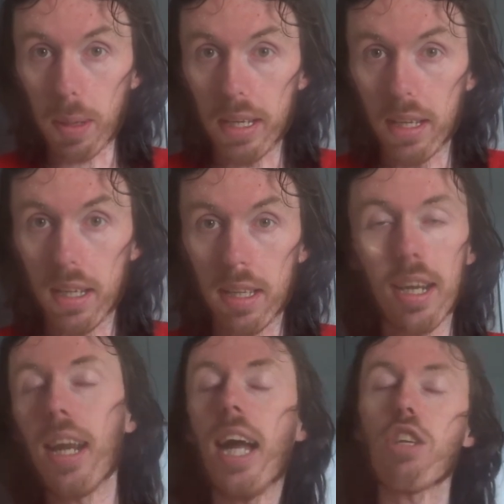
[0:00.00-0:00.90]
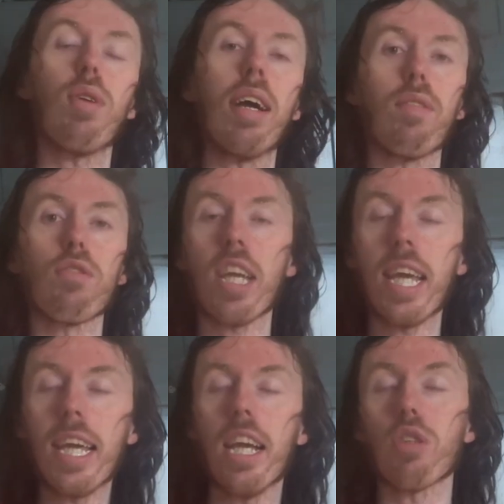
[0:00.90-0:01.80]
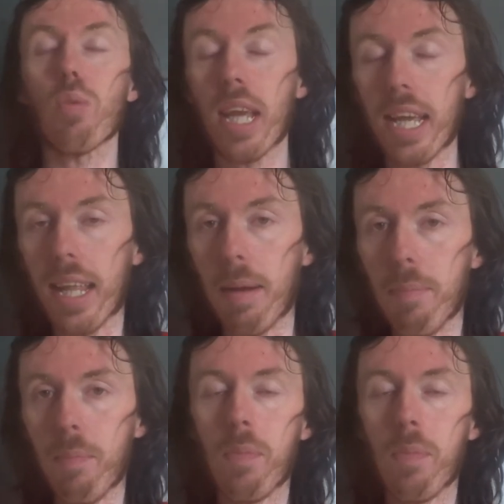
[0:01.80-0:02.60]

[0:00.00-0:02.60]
be. They're our arch rivals, they hate us and we hate them.